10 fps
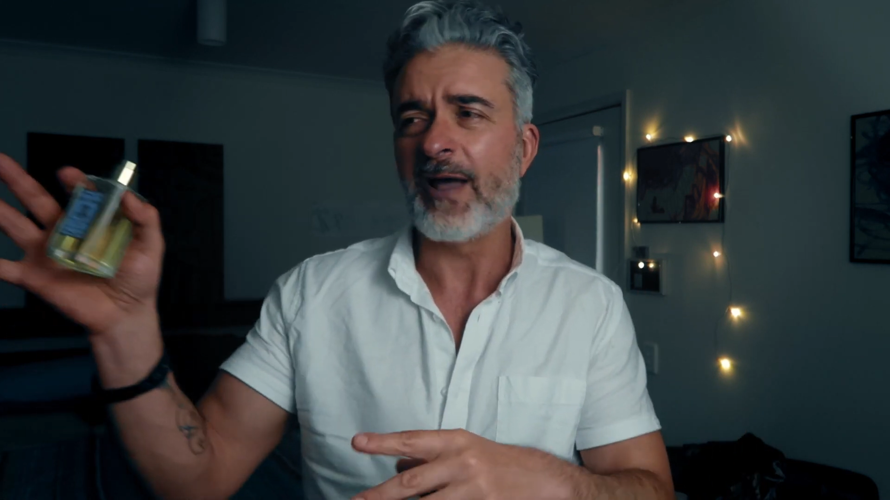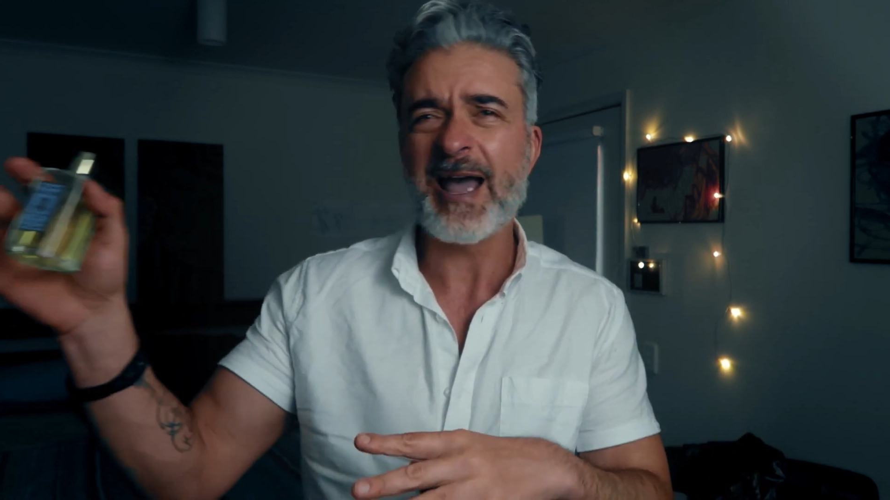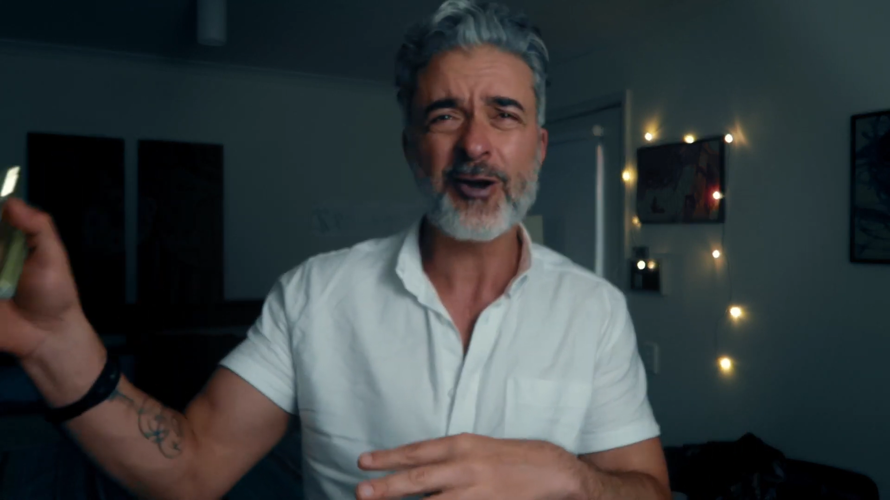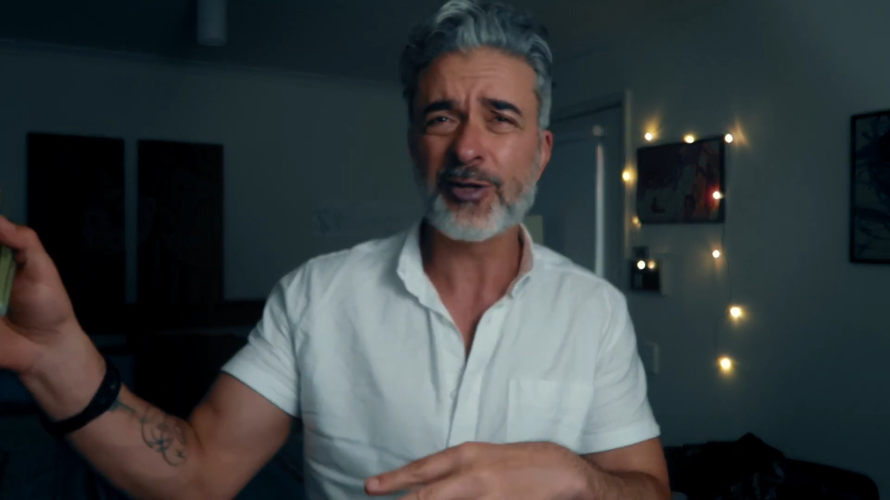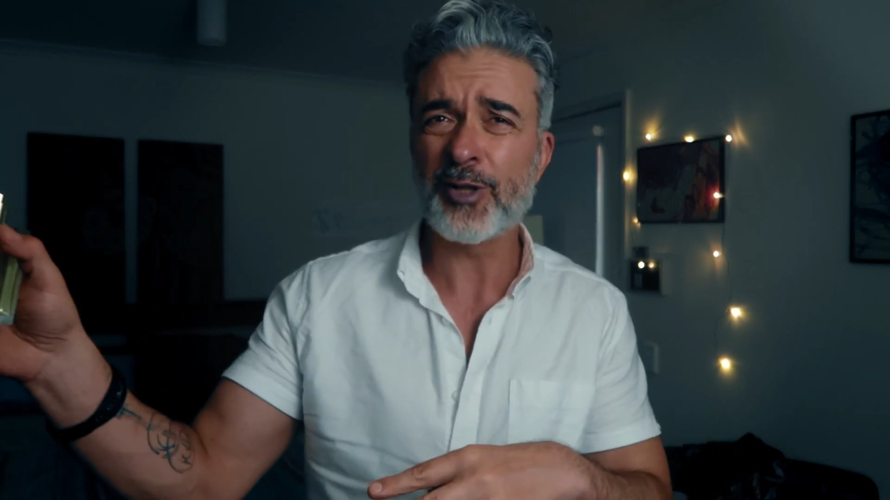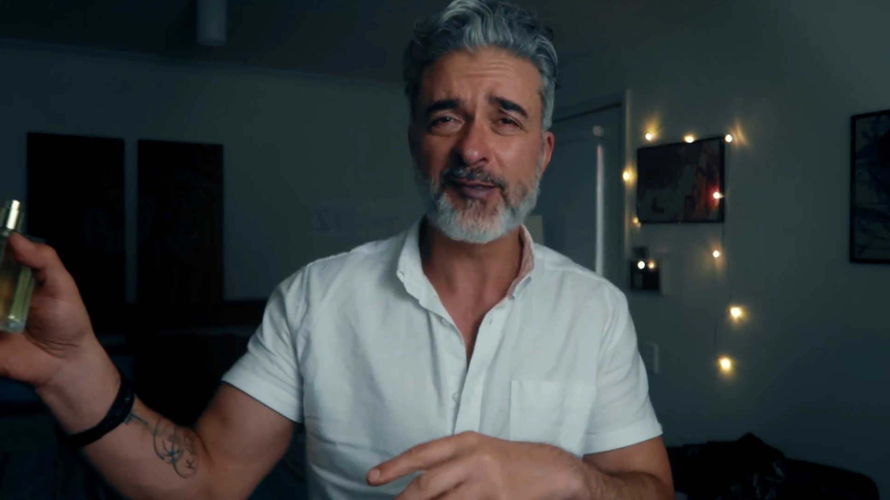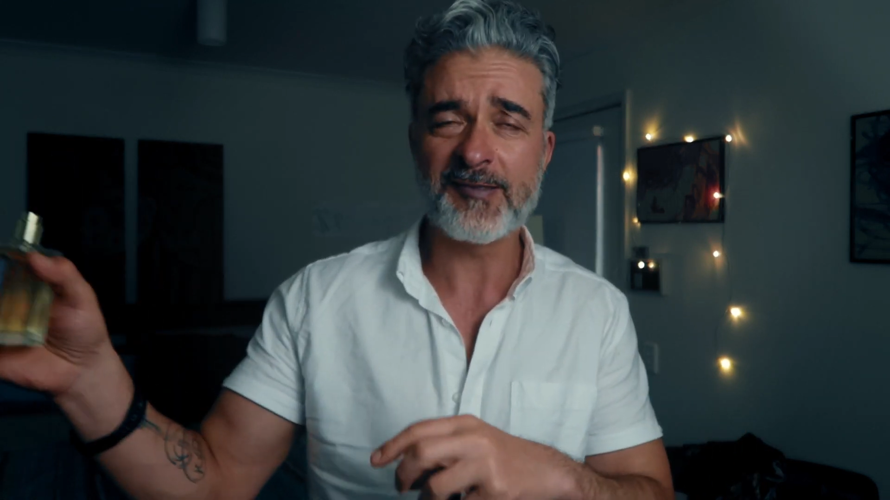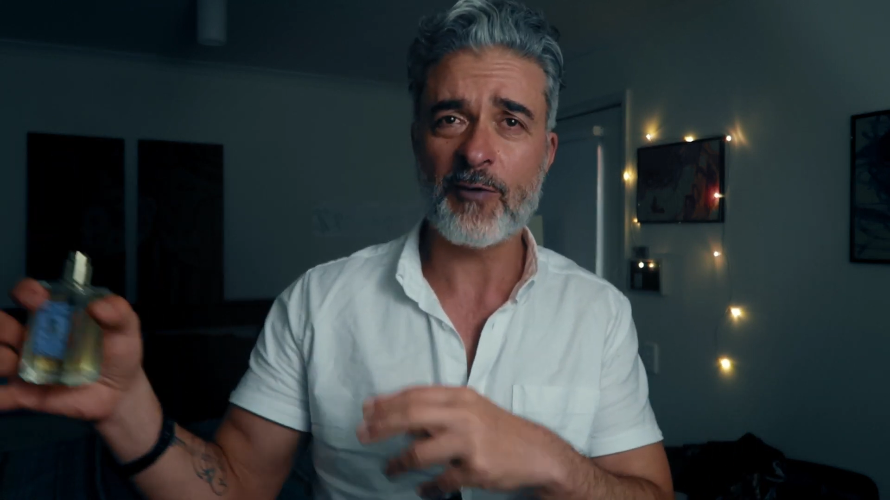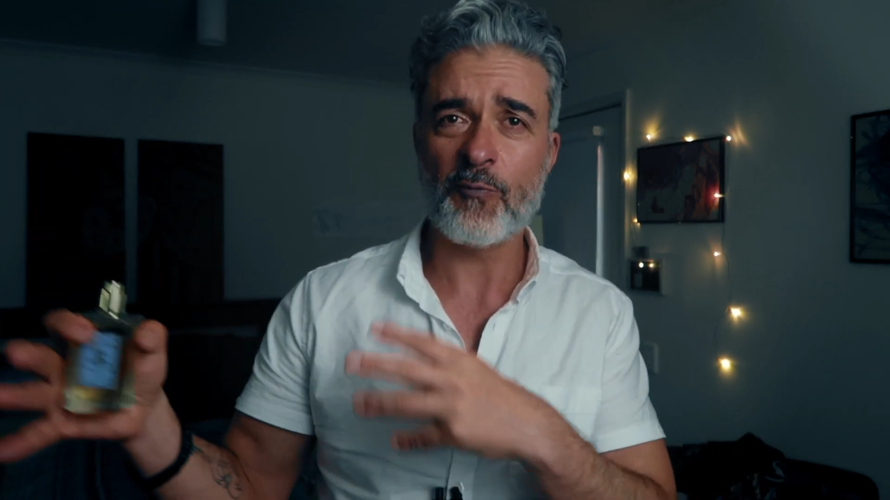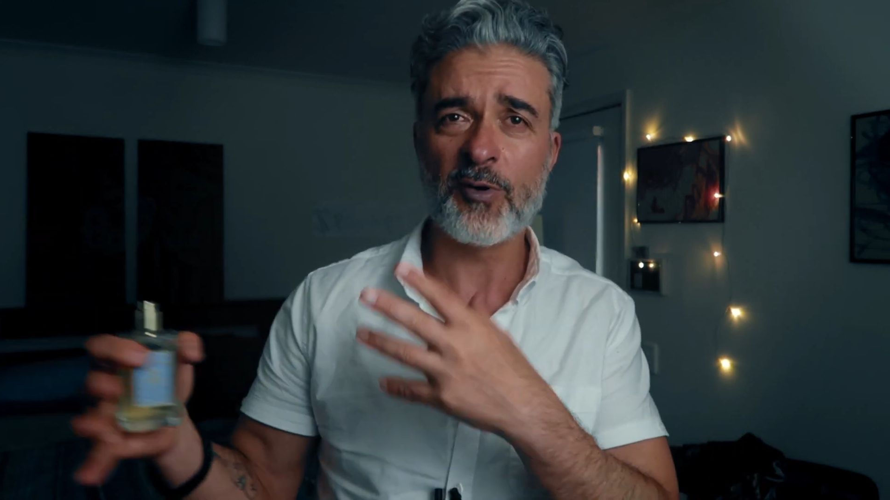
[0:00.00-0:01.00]
How close
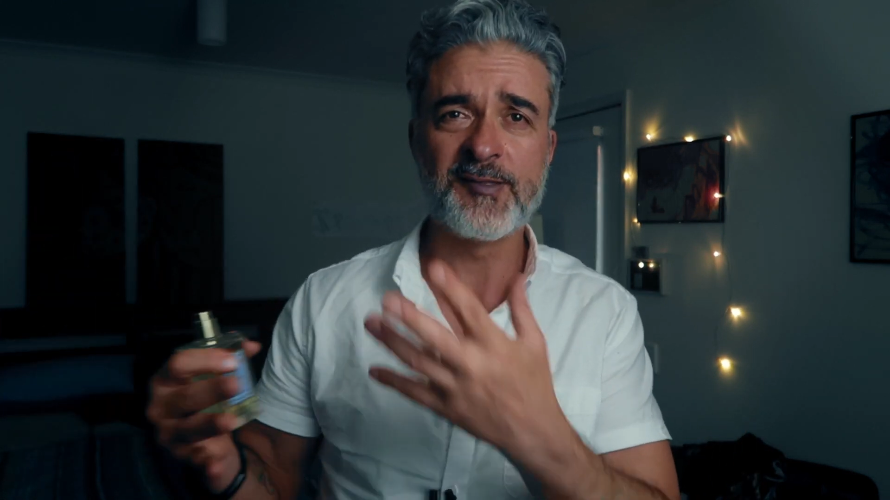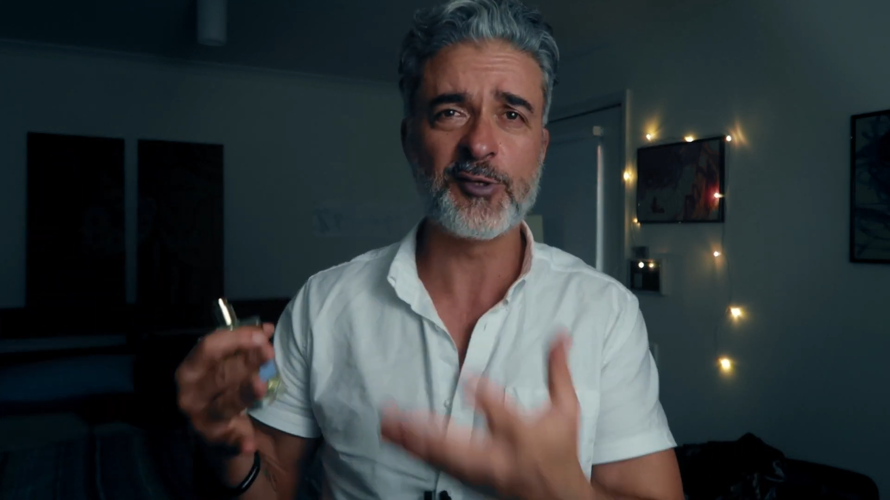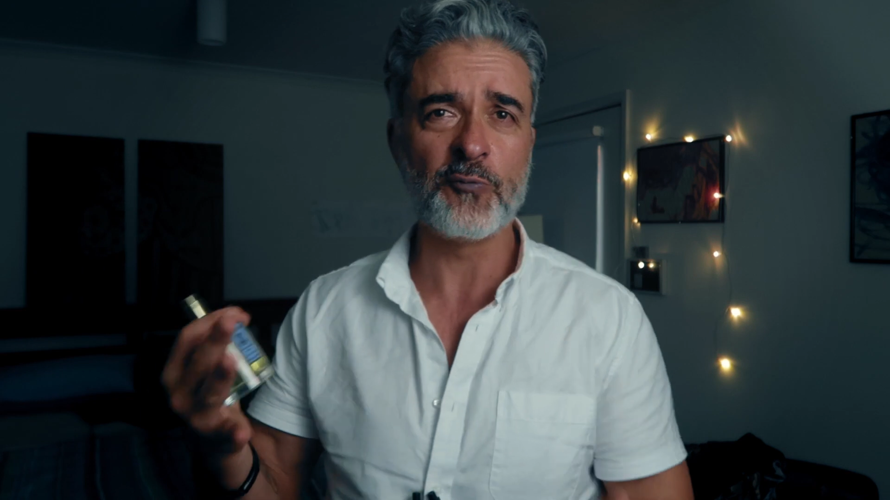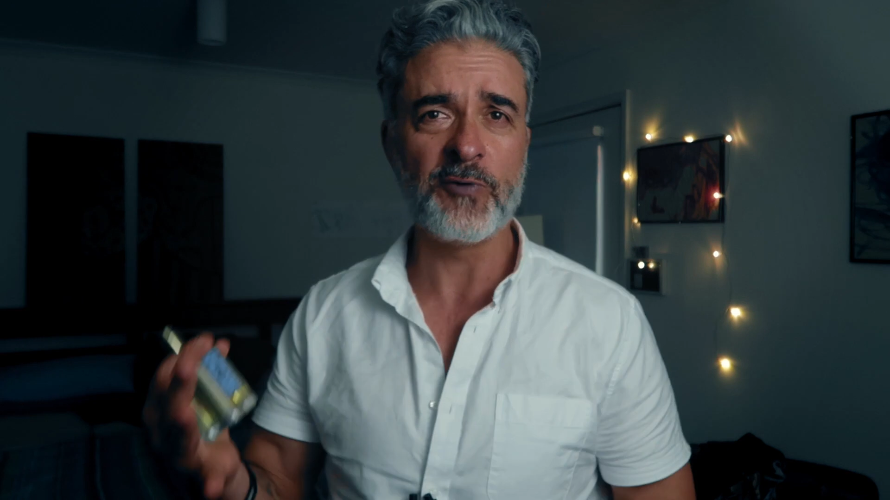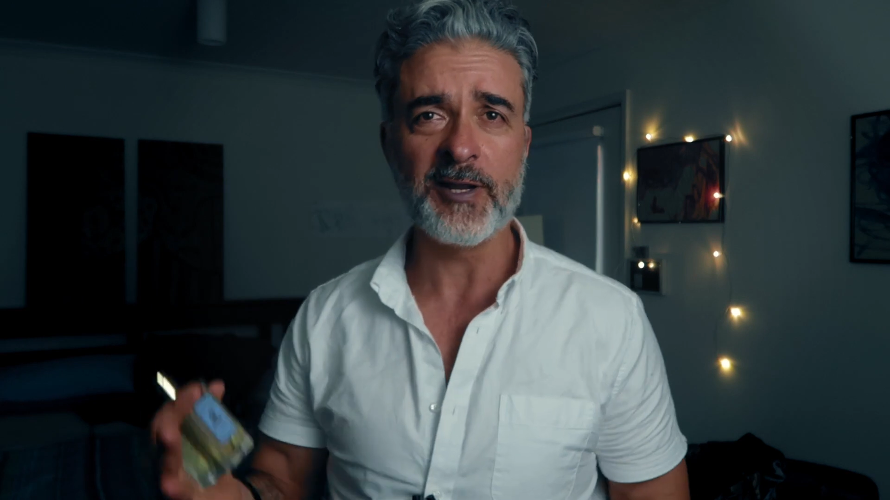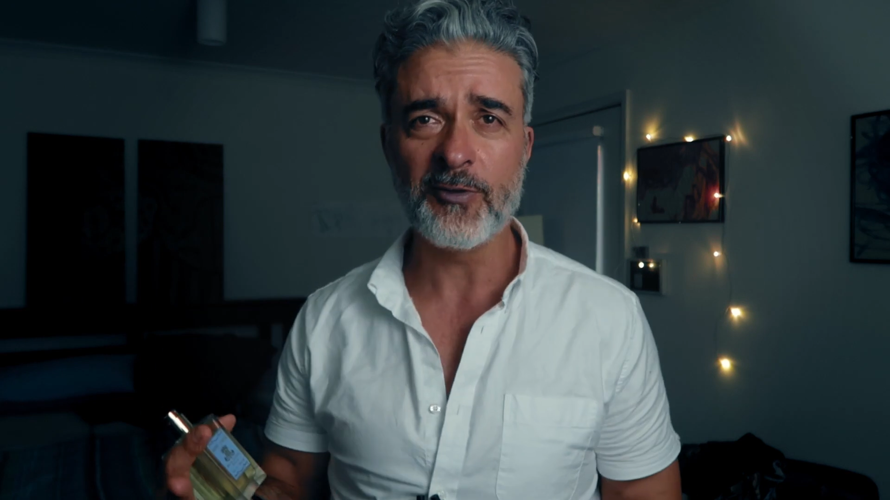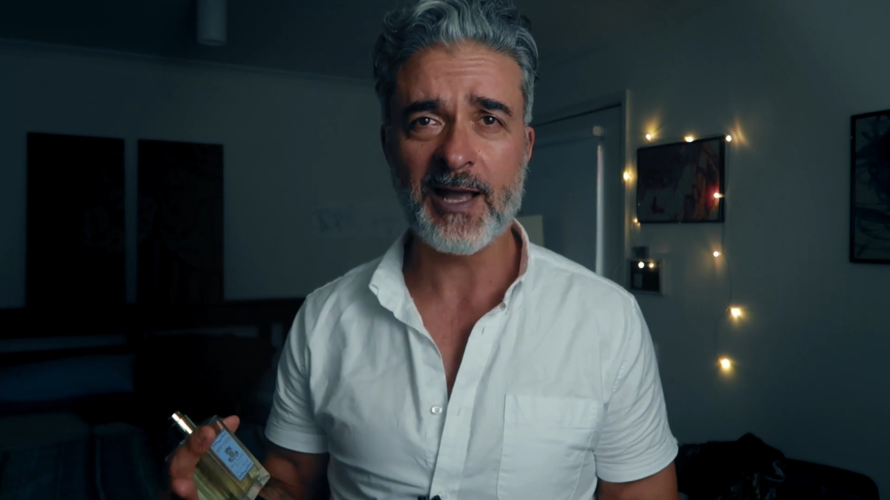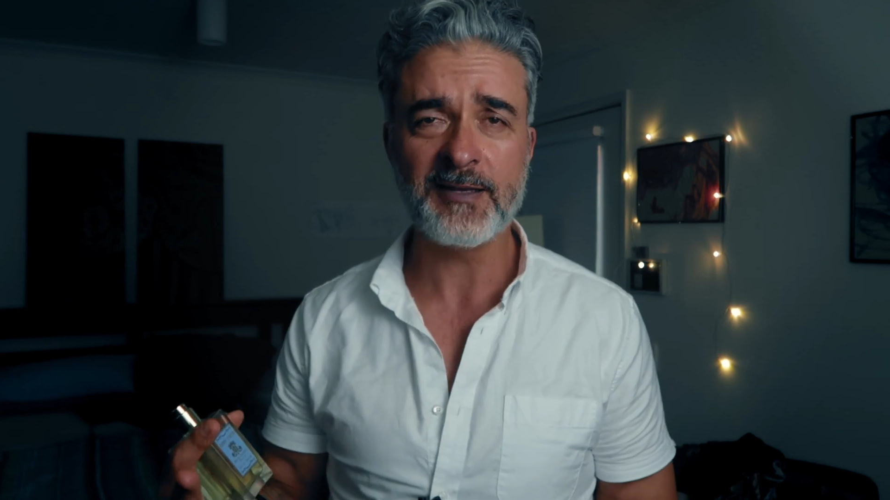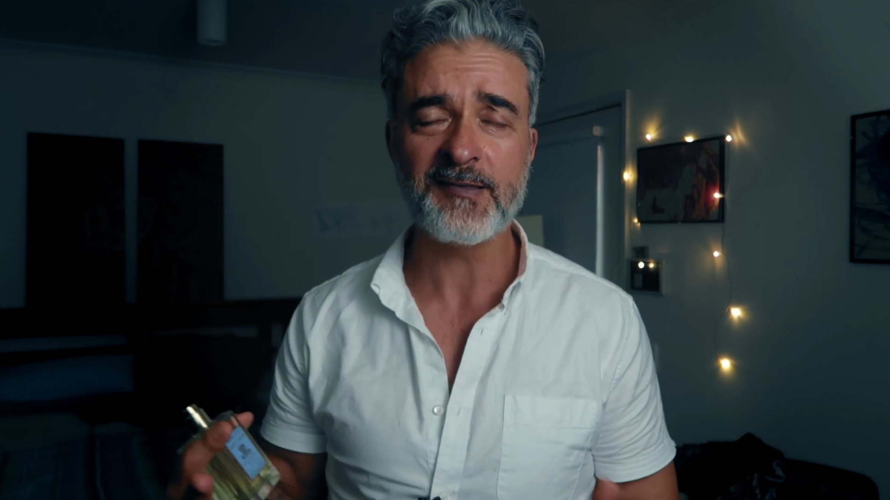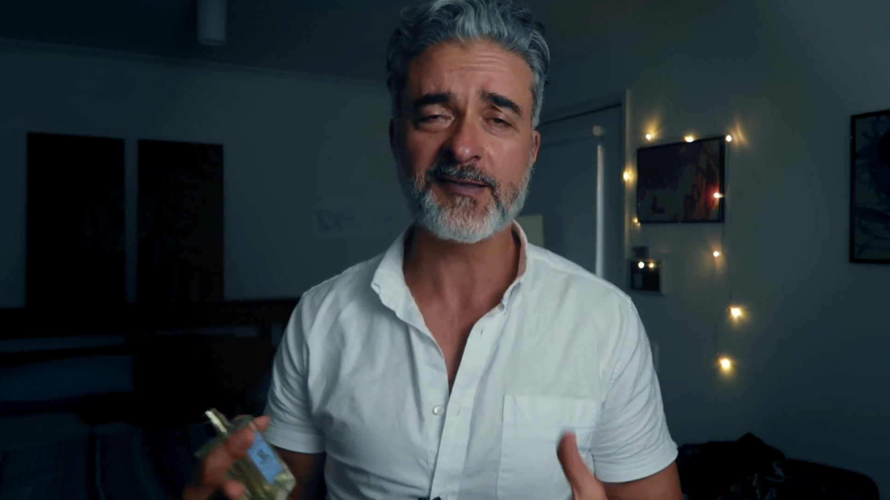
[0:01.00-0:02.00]
that was to real
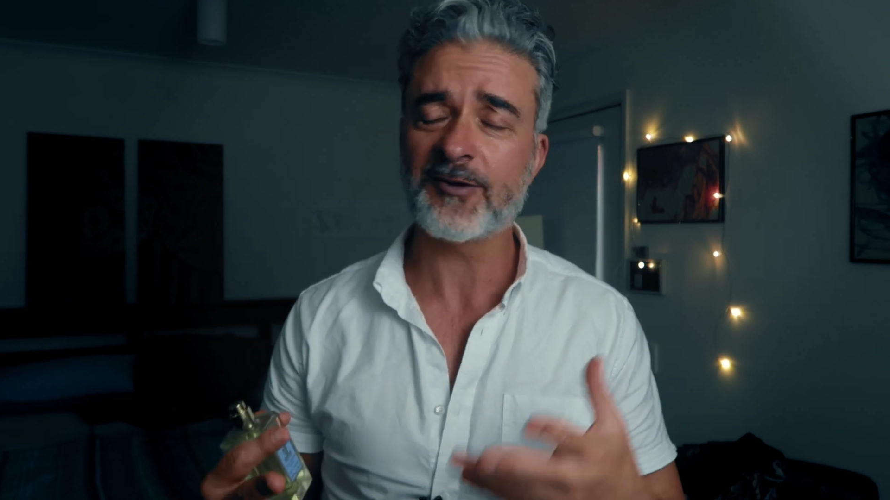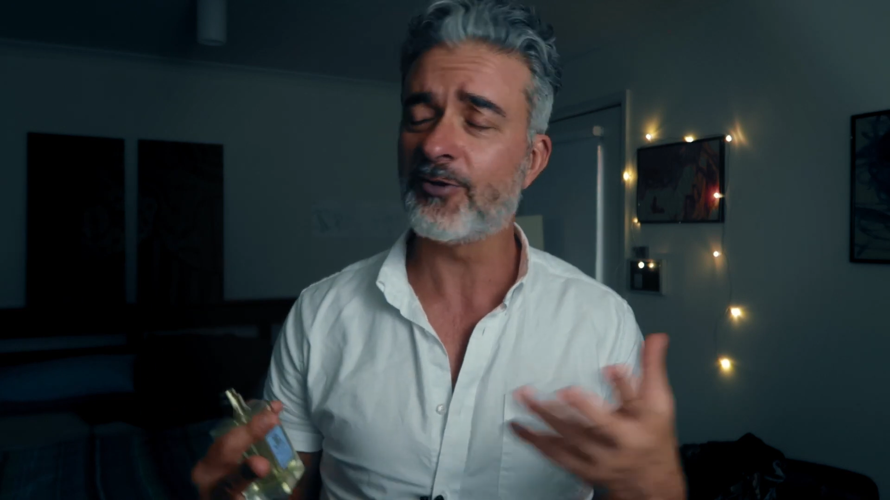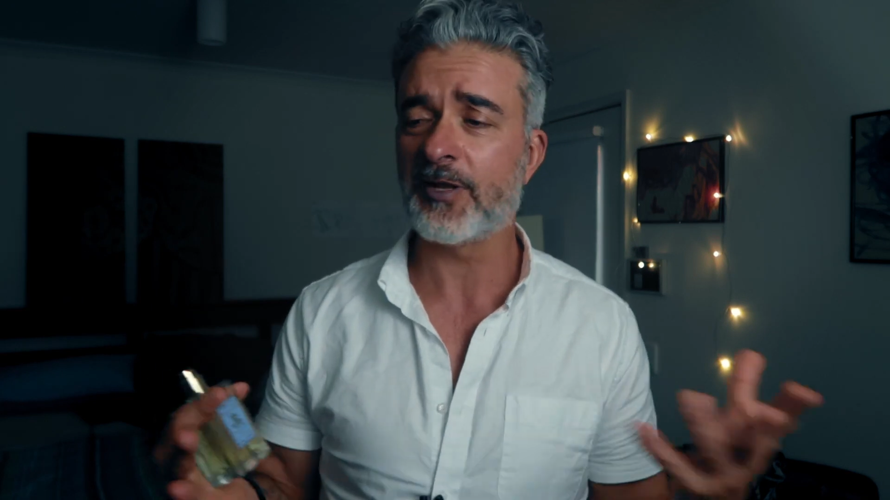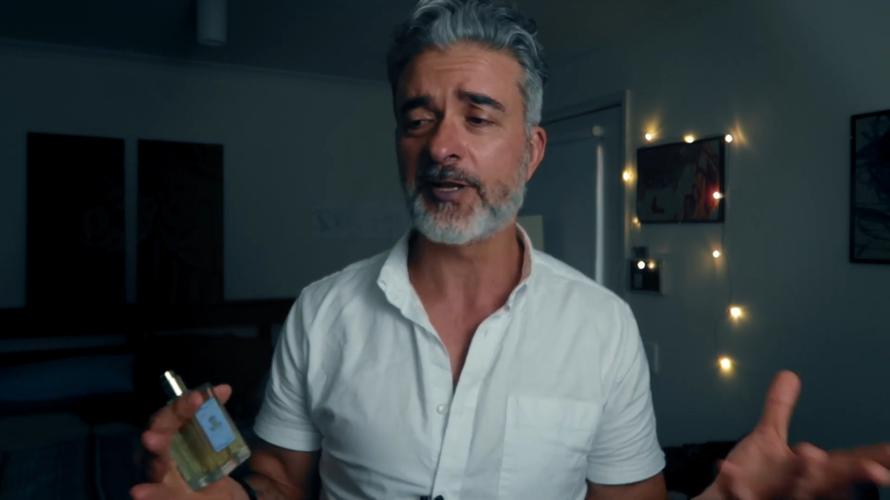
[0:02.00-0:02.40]
honeysuckle,